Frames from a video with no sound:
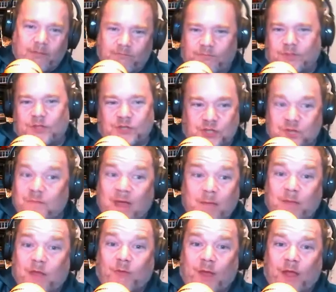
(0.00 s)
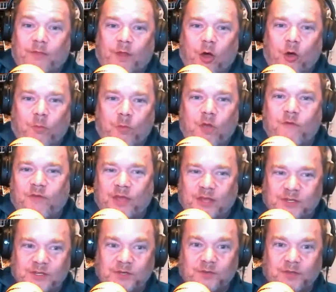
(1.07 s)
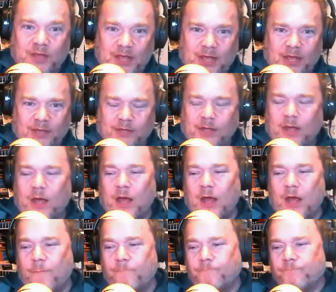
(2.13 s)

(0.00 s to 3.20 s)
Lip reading: she may be around the whole movie until the end. But